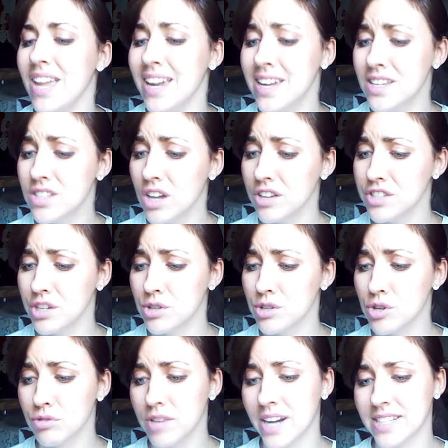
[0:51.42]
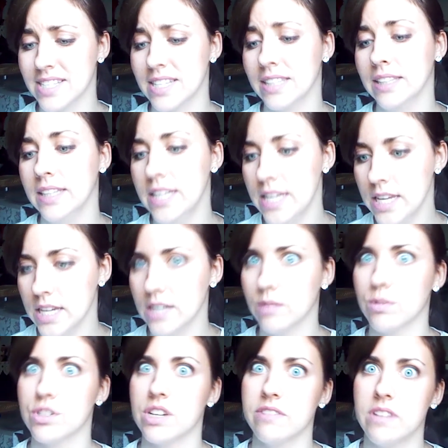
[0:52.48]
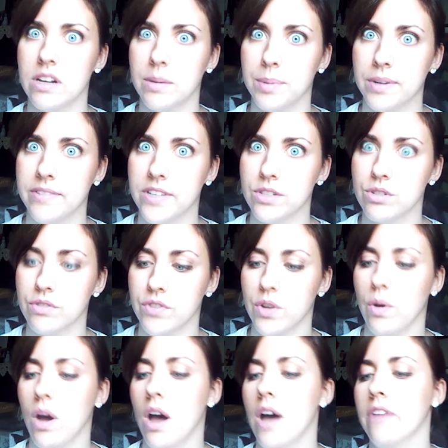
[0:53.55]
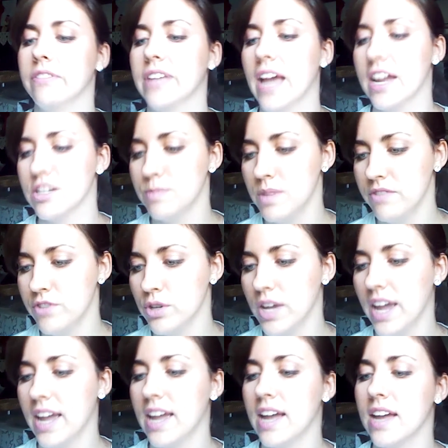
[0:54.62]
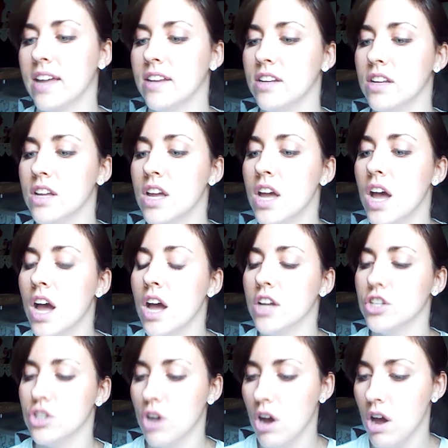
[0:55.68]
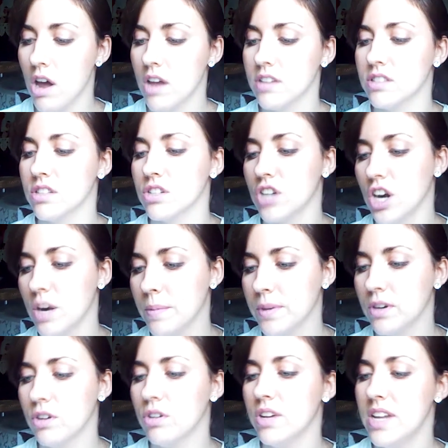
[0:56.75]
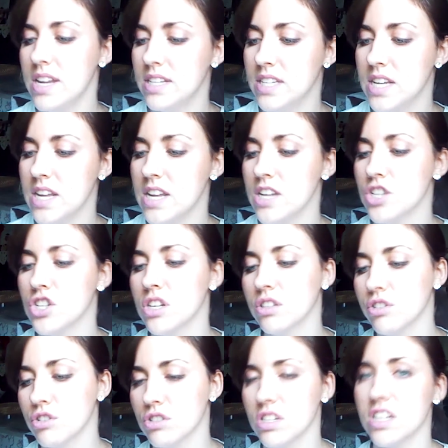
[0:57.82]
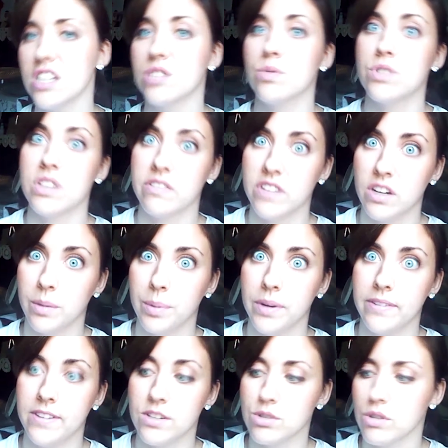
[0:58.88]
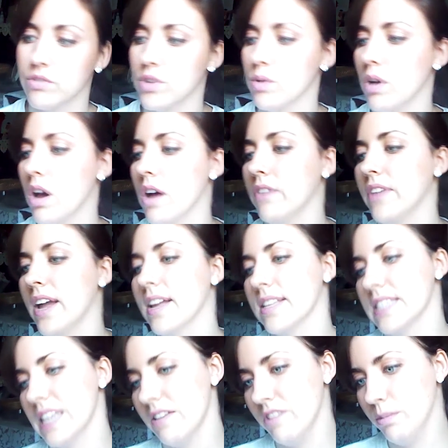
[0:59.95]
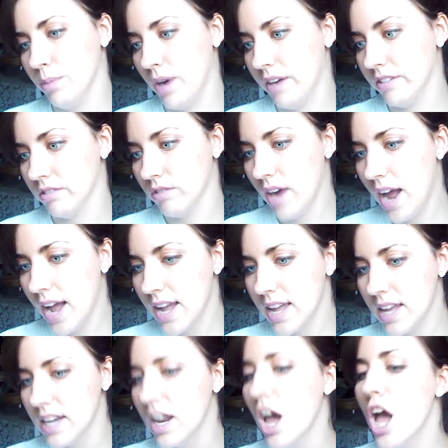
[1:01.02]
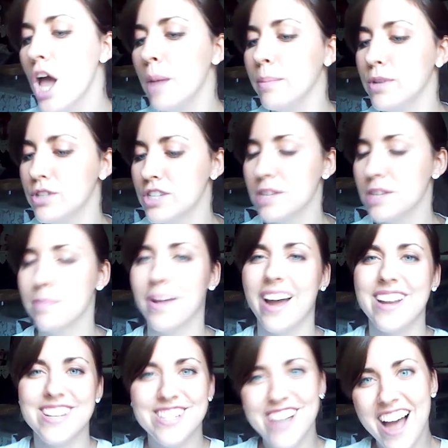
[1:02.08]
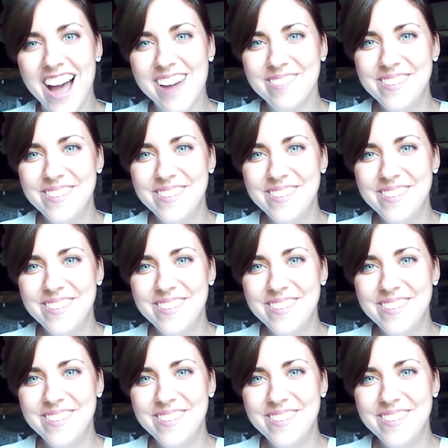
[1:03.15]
he's also directed Lincoln, which I've done a previous review of, Catch Me If You Can, Jaws, The Terminal, E.T., Schindler's List, which I've done a previous review of, and Saving Private Ryan. Music by John